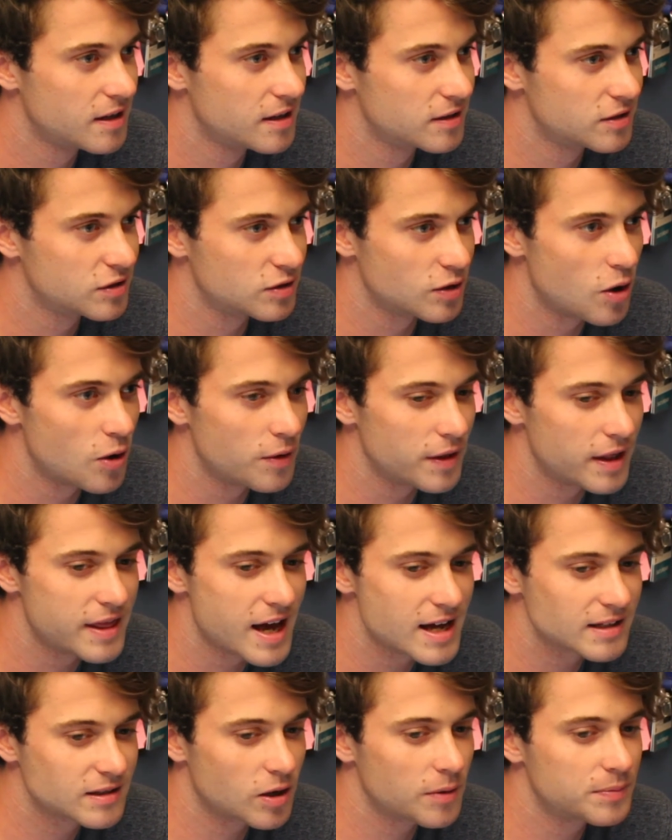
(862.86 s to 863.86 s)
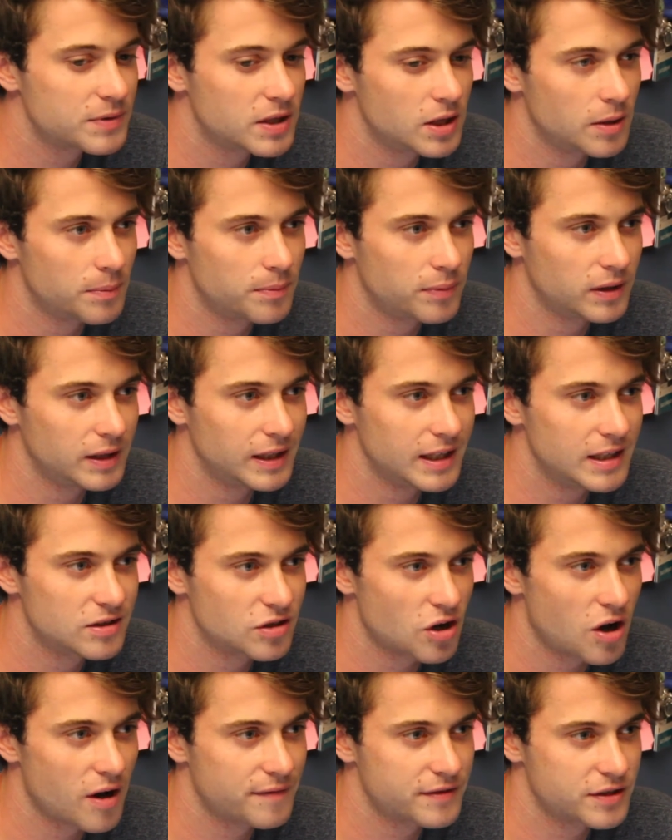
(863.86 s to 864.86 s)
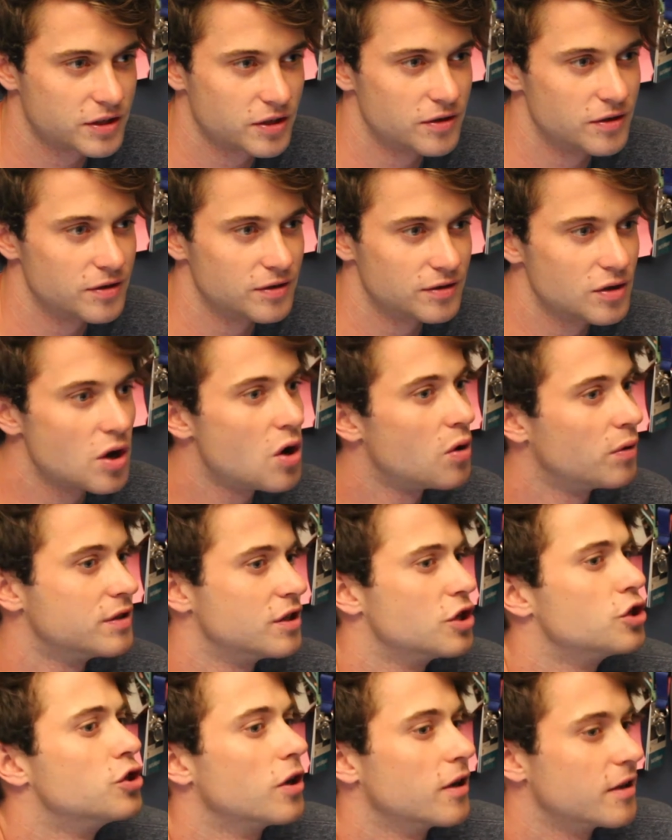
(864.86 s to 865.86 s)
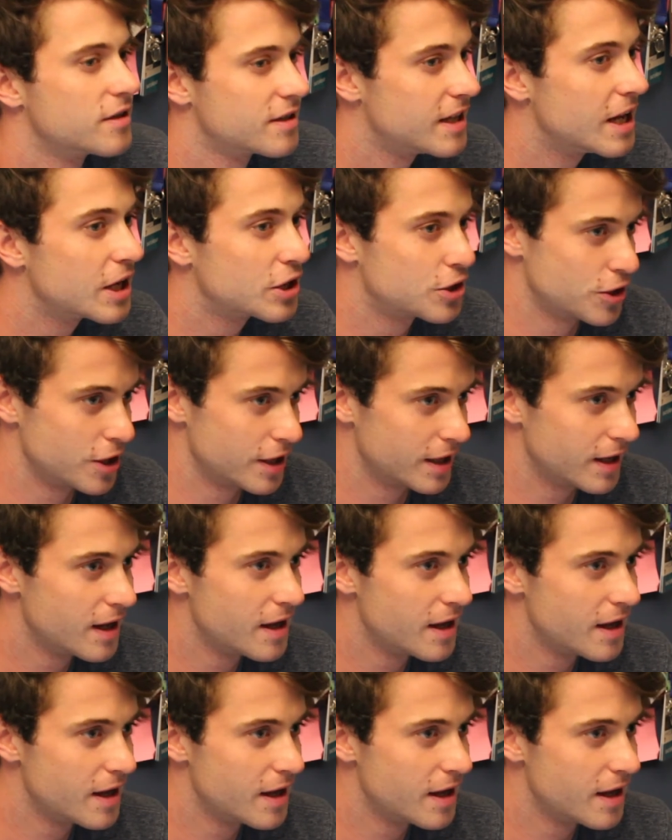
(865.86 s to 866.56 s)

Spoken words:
So that's up to the police officer's, jurisdiction.